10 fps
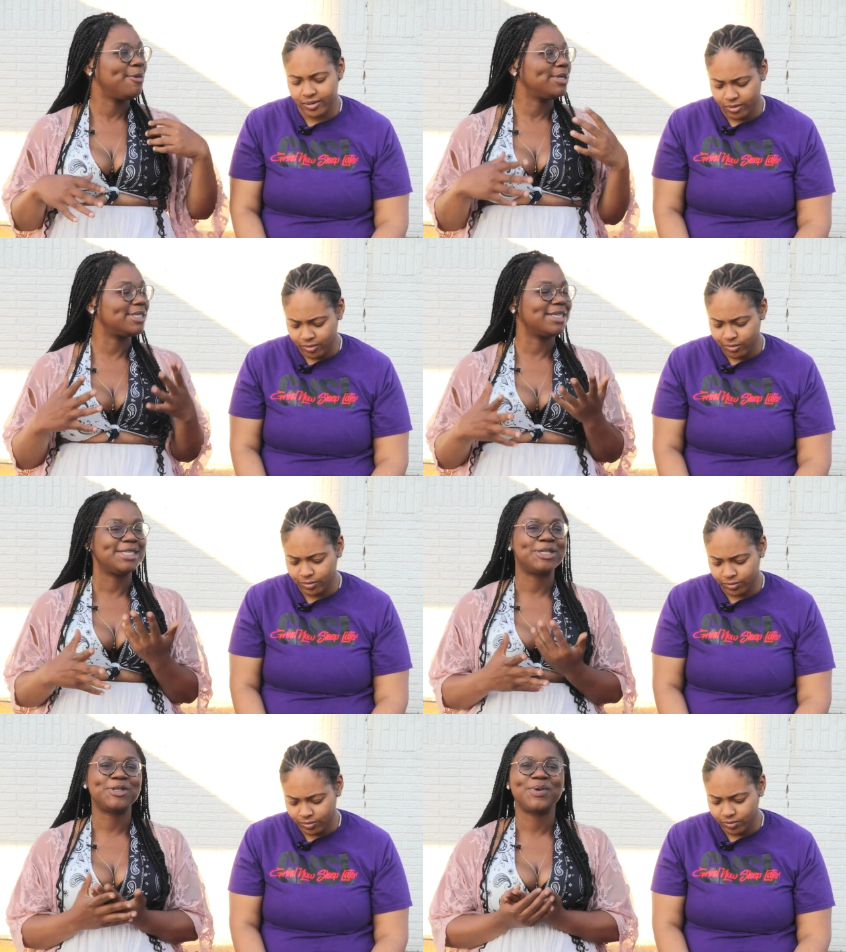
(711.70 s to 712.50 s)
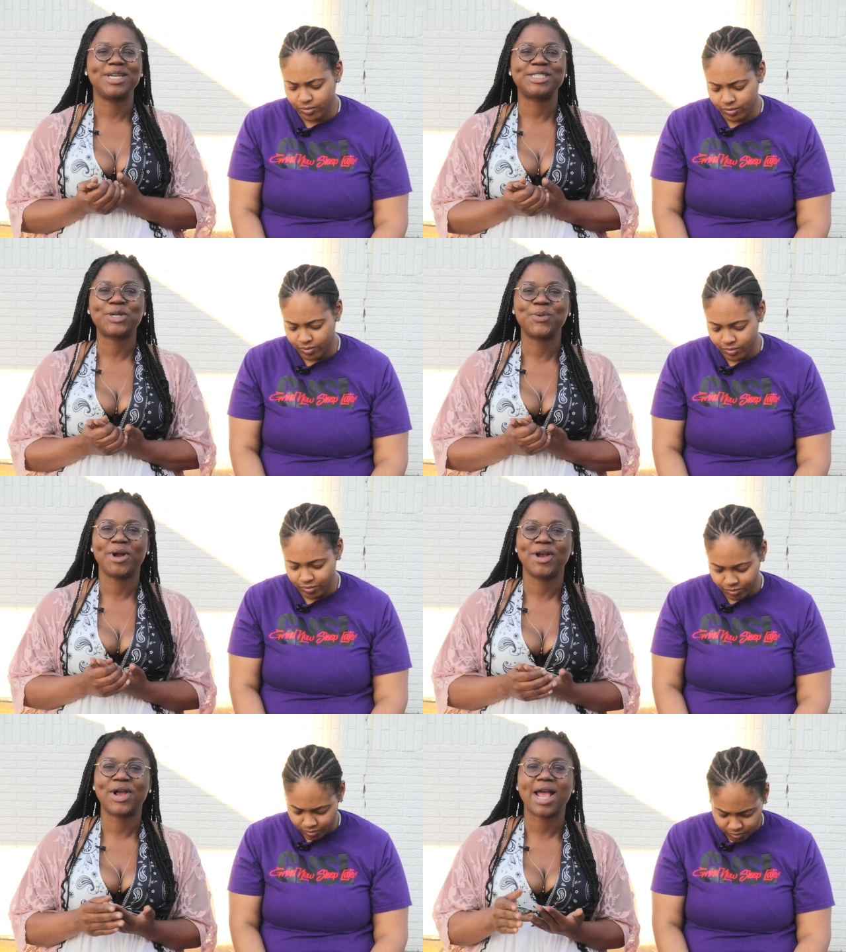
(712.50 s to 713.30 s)
Speaker 1: was in a situation
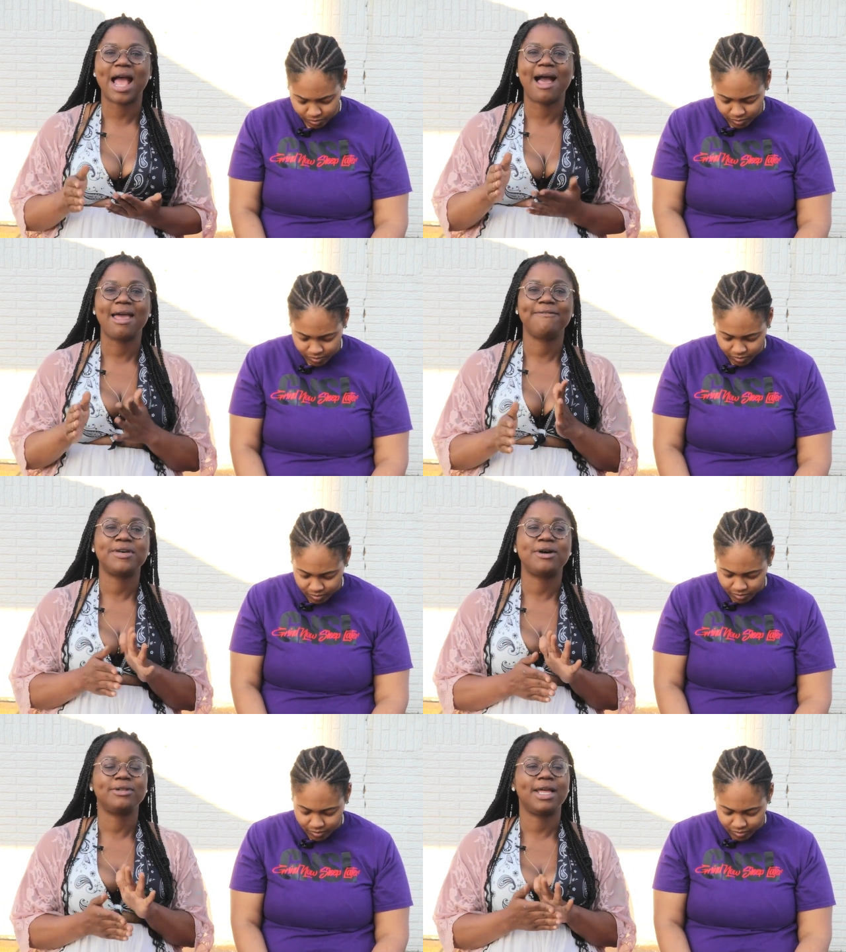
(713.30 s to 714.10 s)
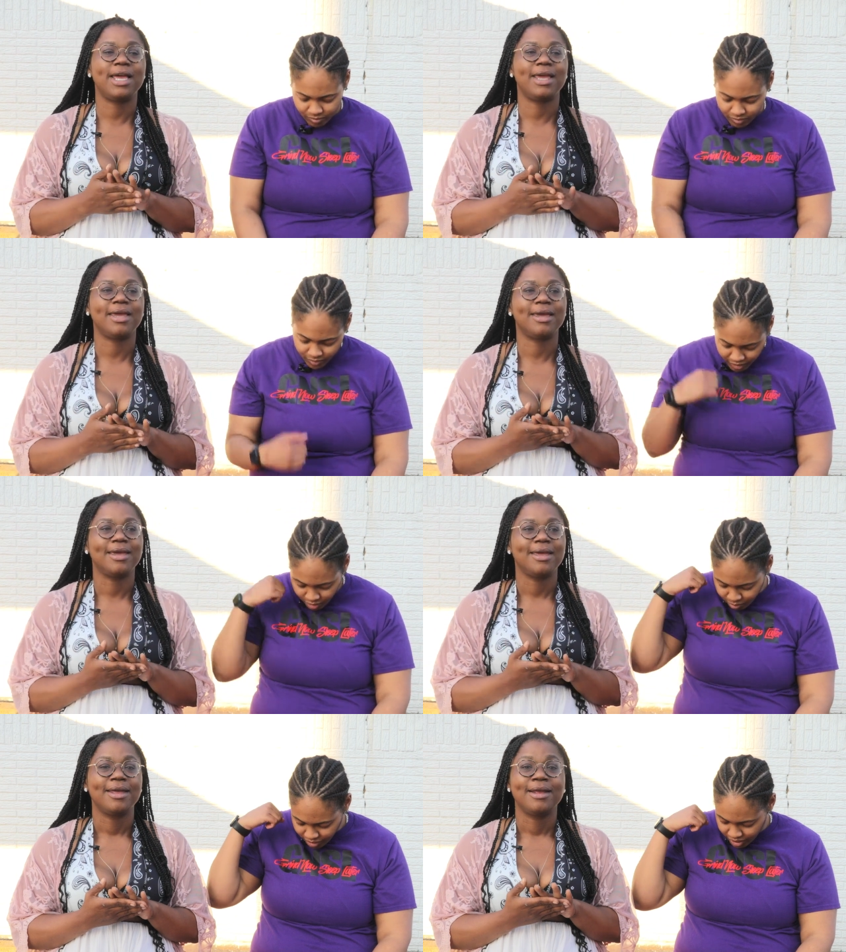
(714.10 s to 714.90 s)
where I felt like,
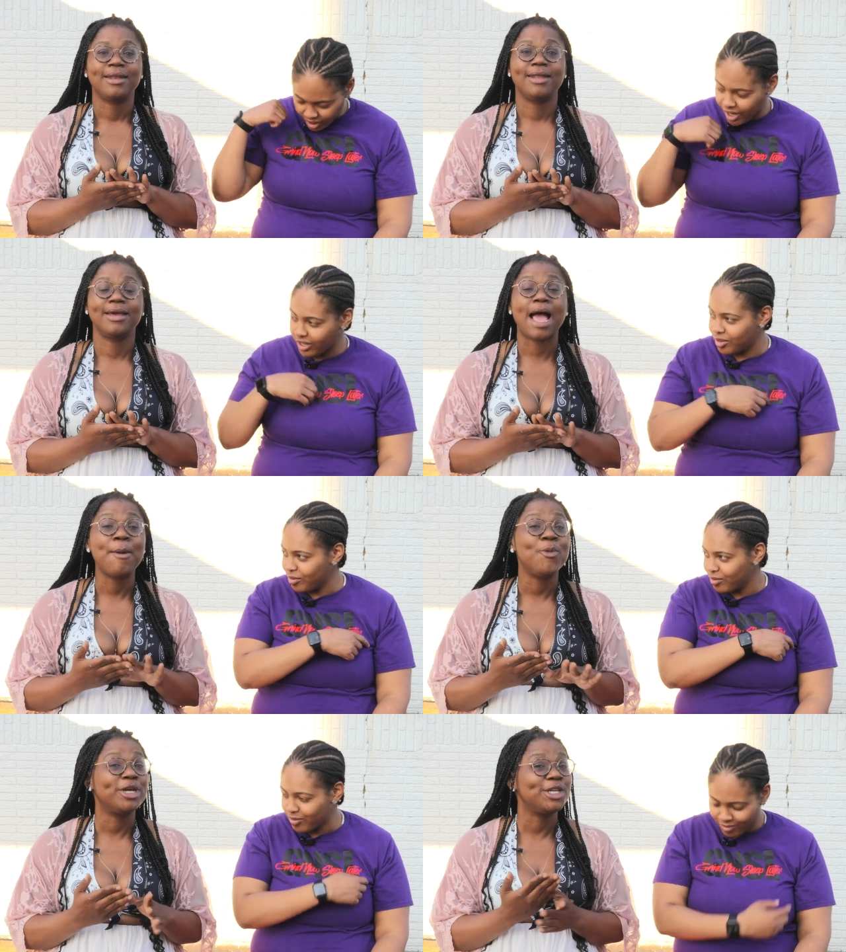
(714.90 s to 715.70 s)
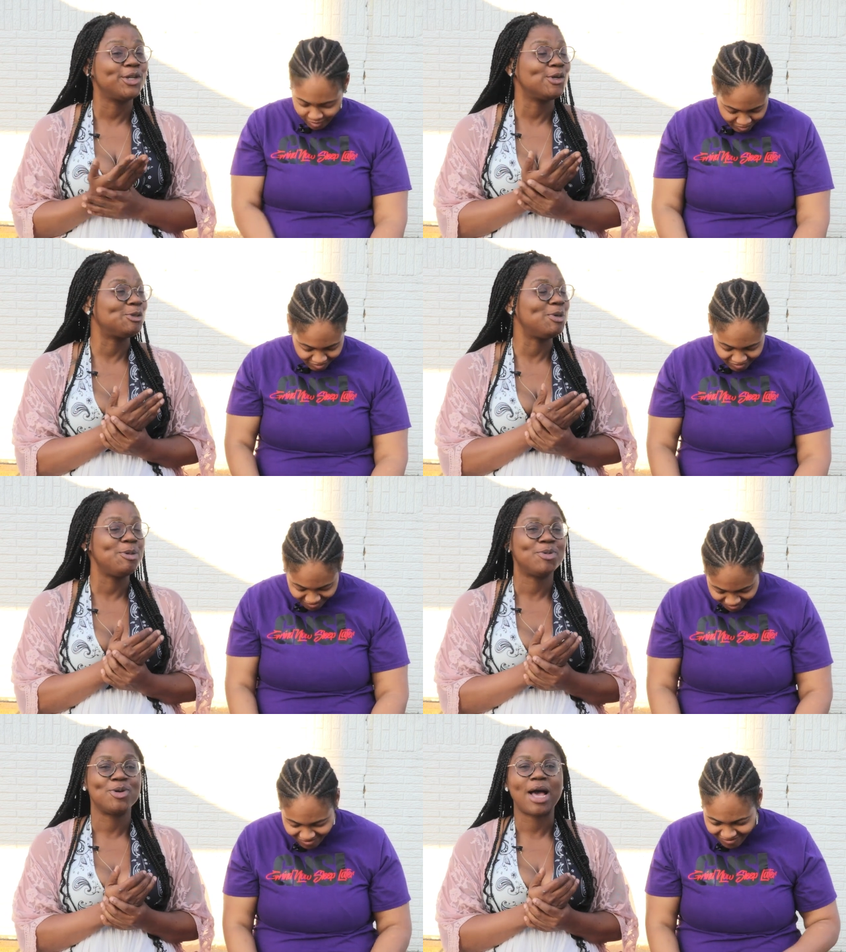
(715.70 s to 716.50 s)
like I'm one of those
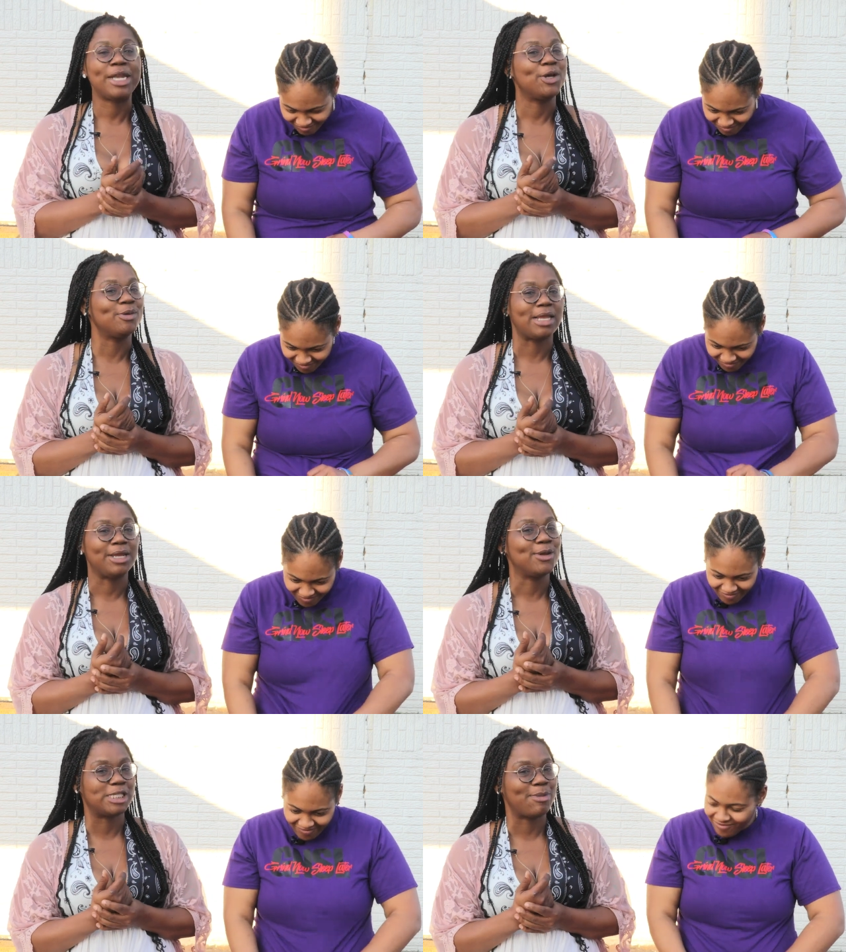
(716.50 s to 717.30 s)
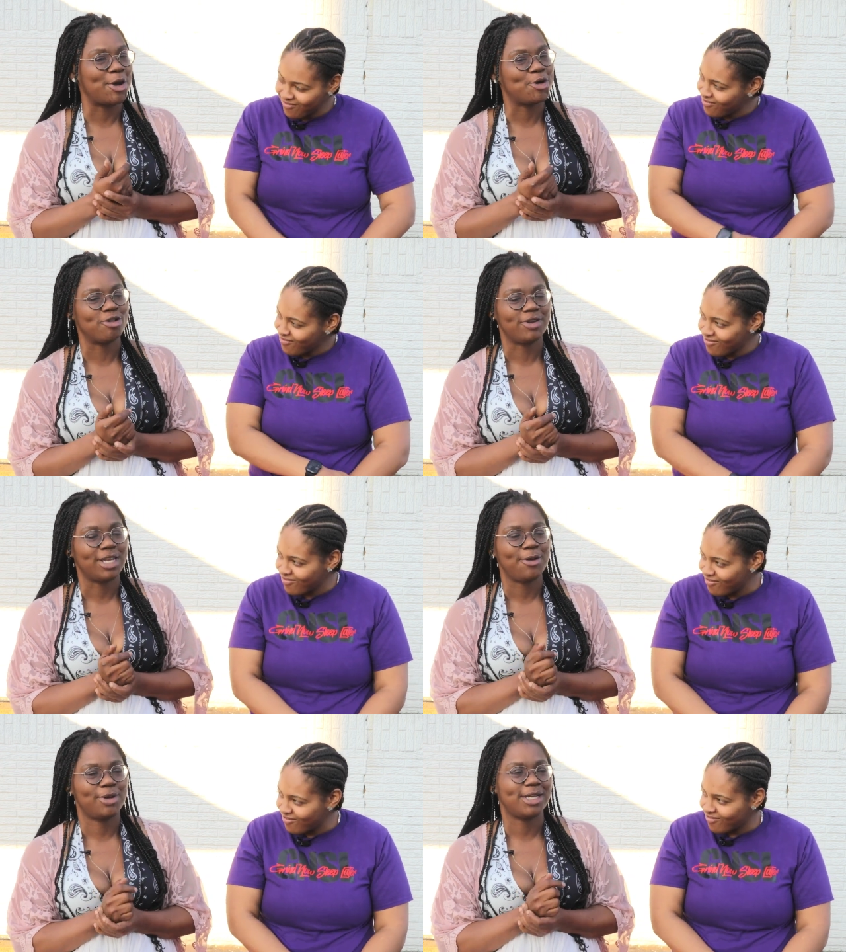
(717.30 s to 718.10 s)
people. I know, I know somebody going to
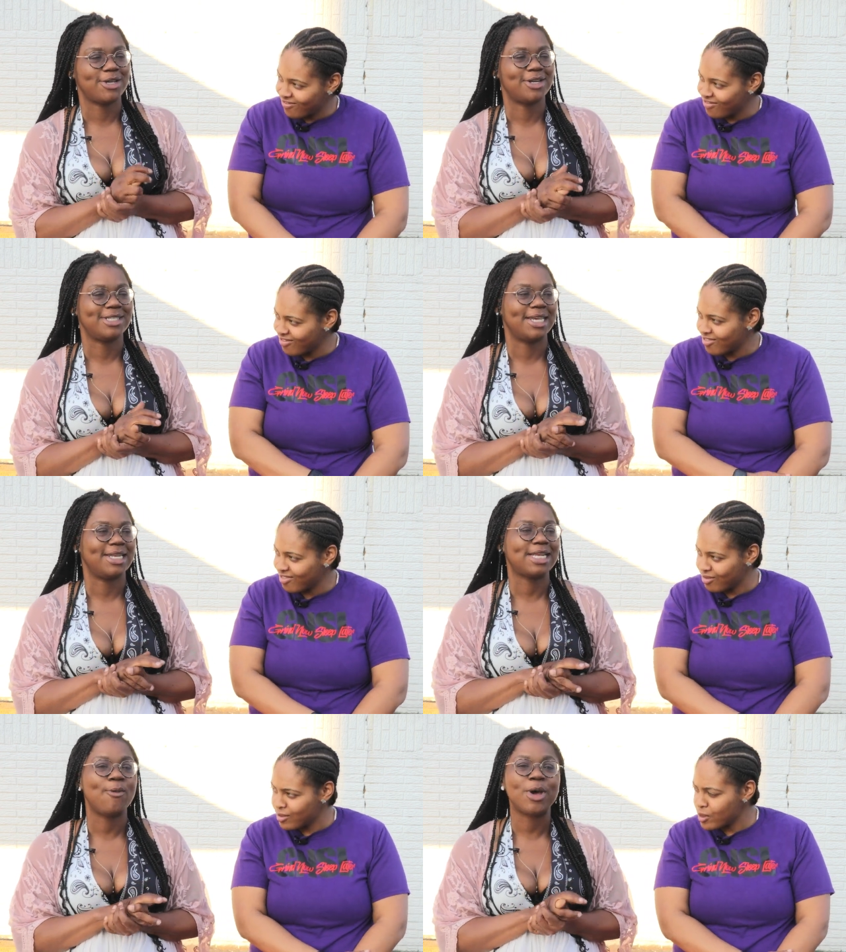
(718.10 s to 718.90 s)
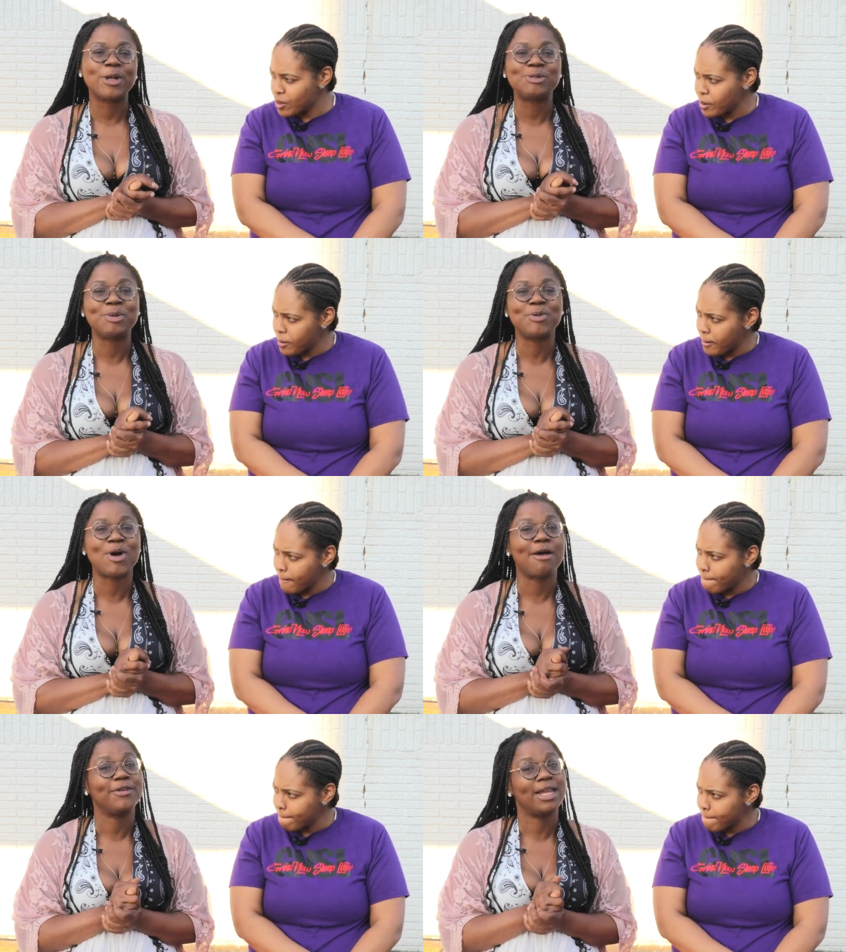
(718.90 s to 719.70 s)
relate when I start to say this. I'm one of those
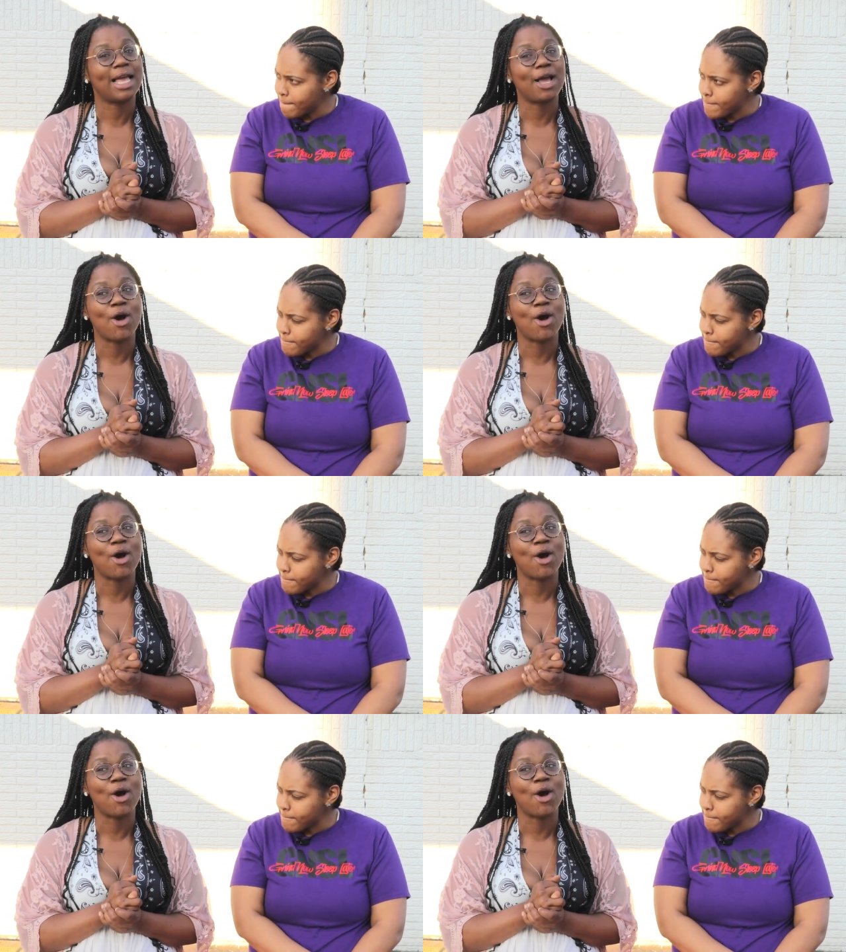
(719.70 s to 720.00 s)
people who I feel like I